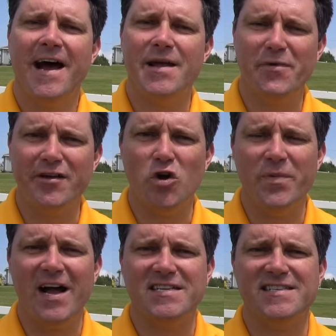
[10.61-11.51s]
I'm
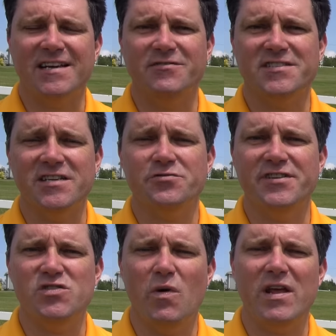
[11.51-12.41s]
Michael Poczynek with
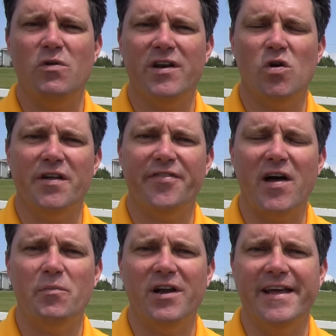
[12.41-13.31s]
Century 21
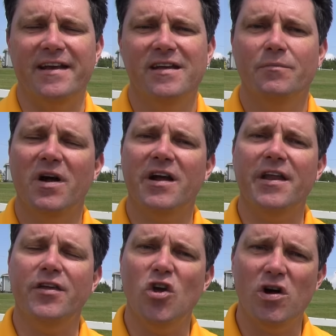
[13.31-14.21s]
Northumberland,
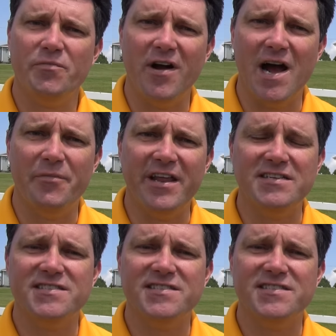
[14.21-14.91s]
marketing your property